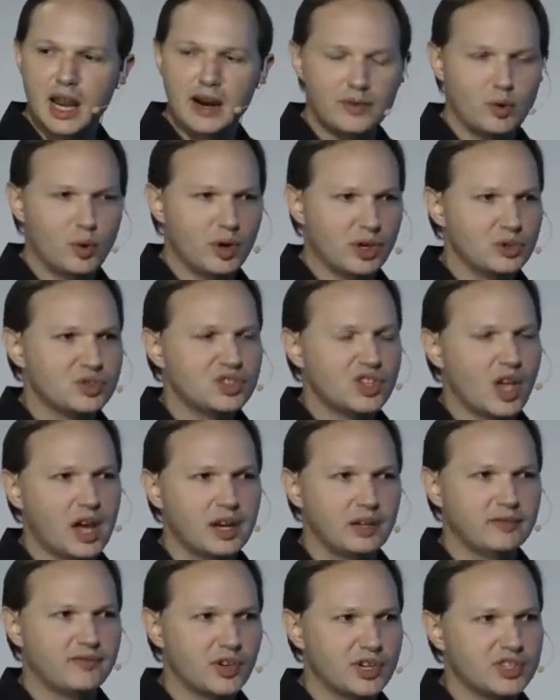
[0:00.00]
Everyone who's
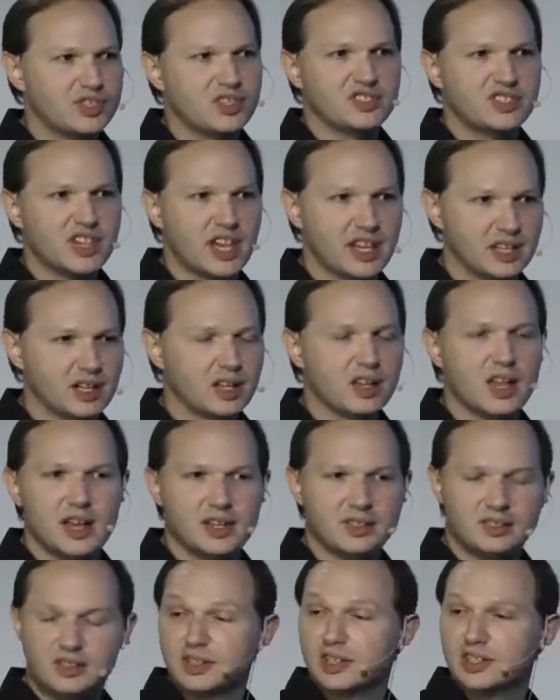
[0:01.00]
not in first and second
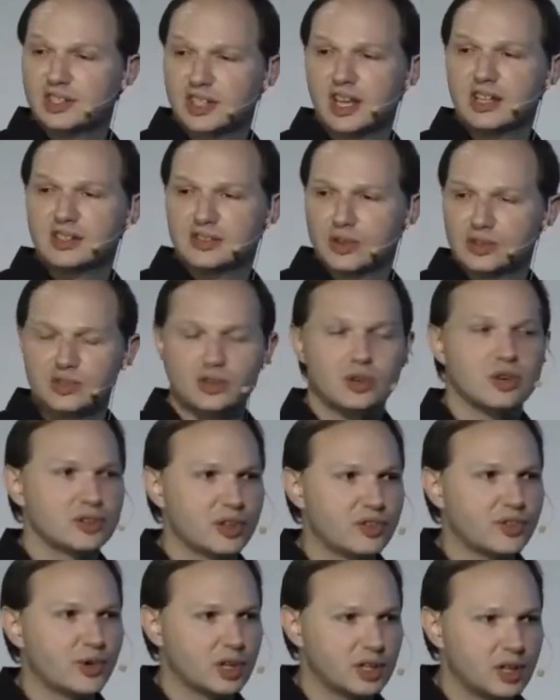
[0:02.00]
class, in this case those are all
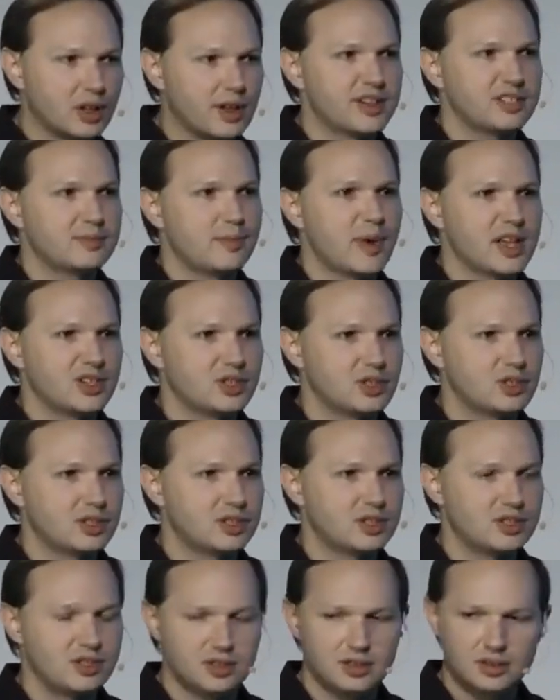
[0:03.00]
the third class
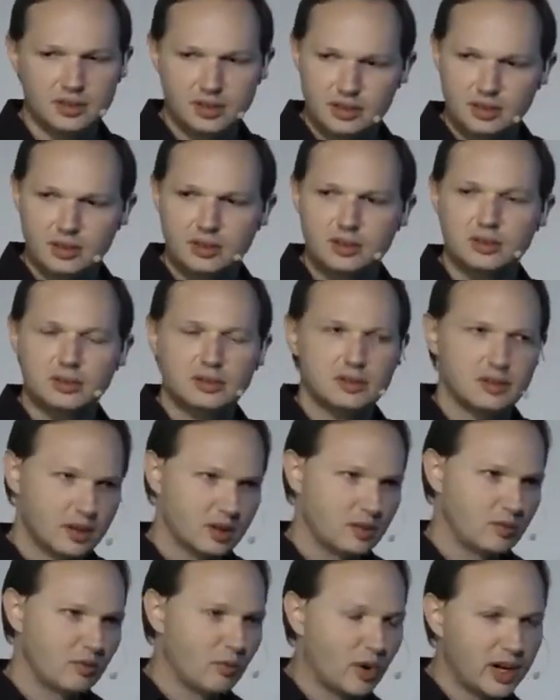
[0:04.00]
passengers,
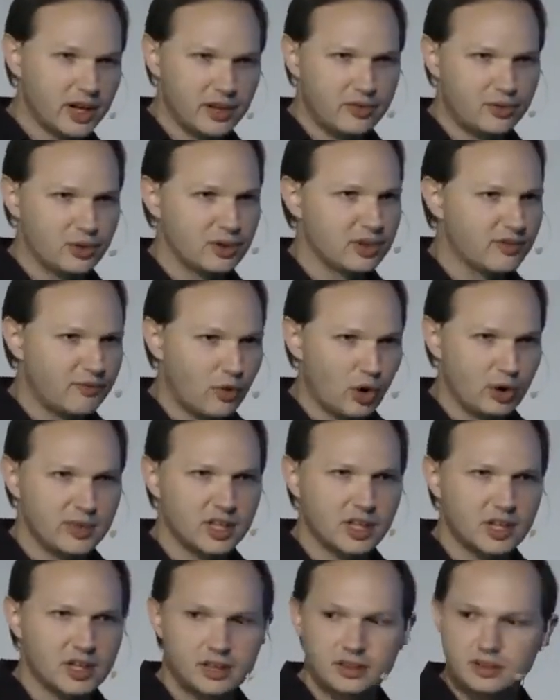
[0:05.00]
run it through the
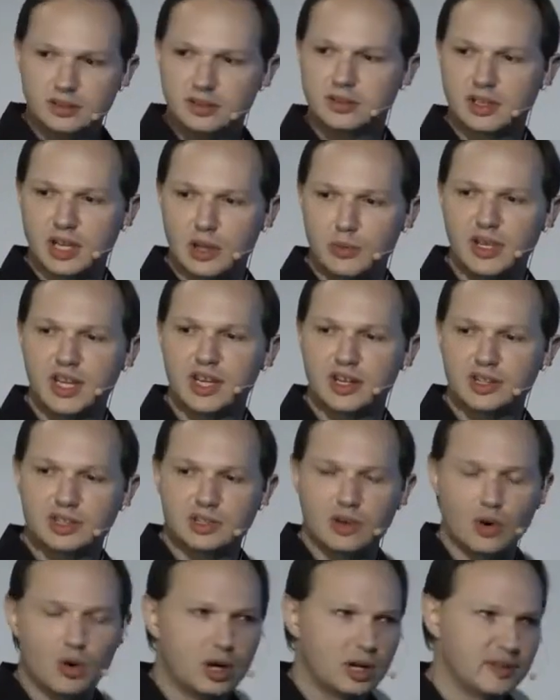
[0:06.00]
formula and we get a
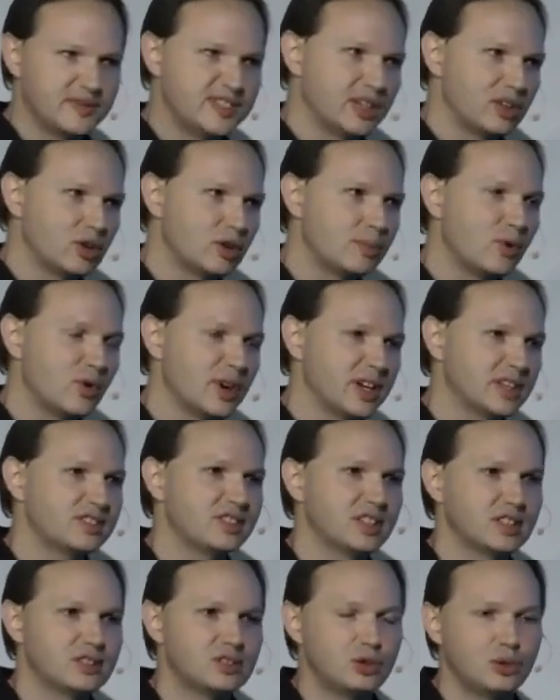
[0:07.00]
score of
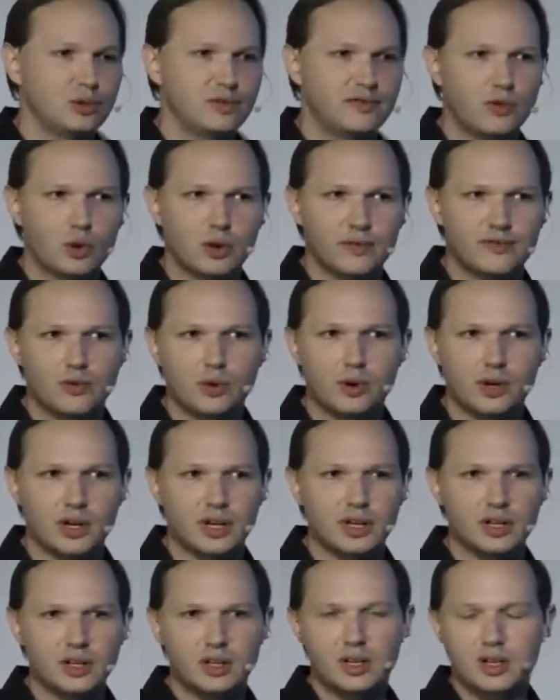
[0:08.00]

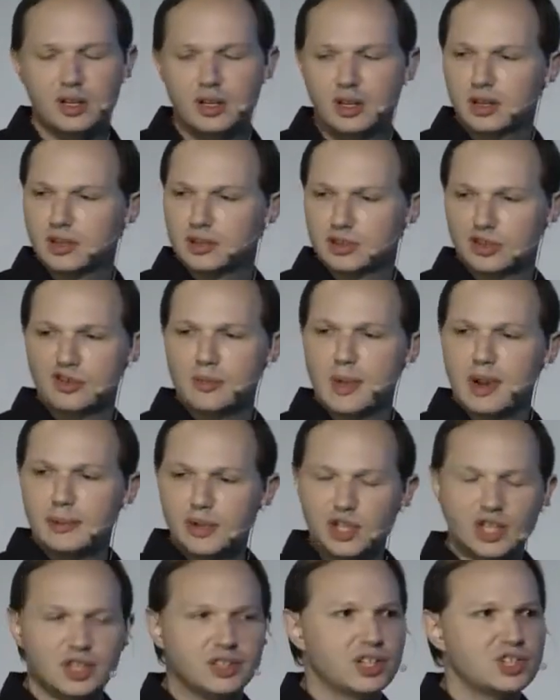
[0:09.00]
0.6244. So
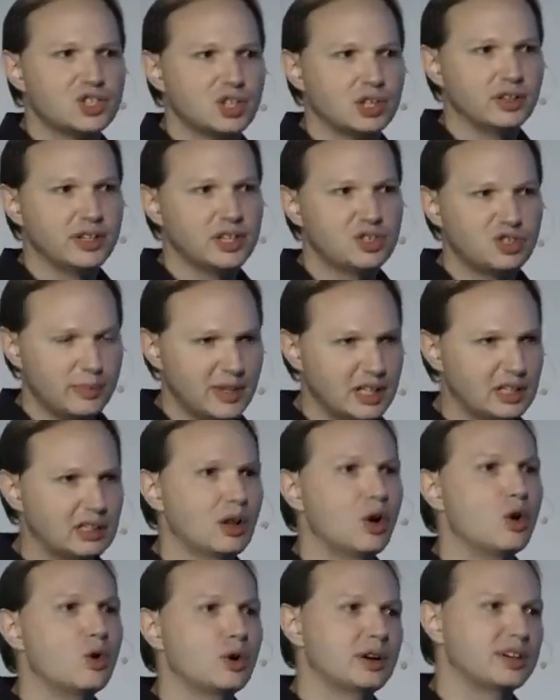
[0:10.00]
remember, conditional entropy
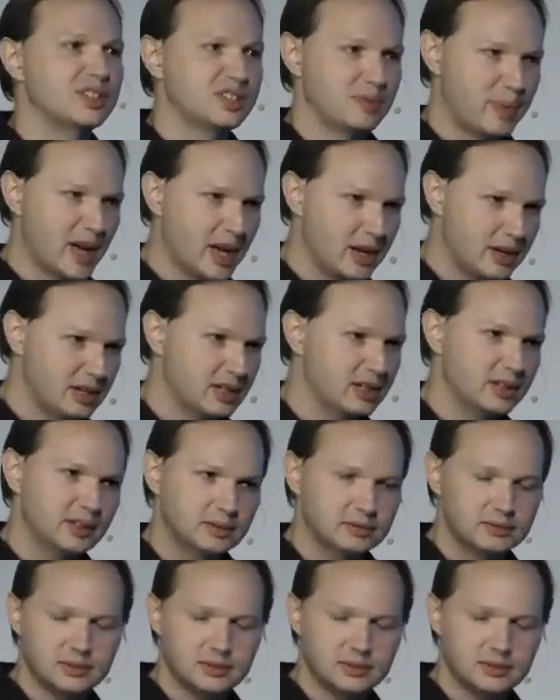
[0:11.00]
lower is better.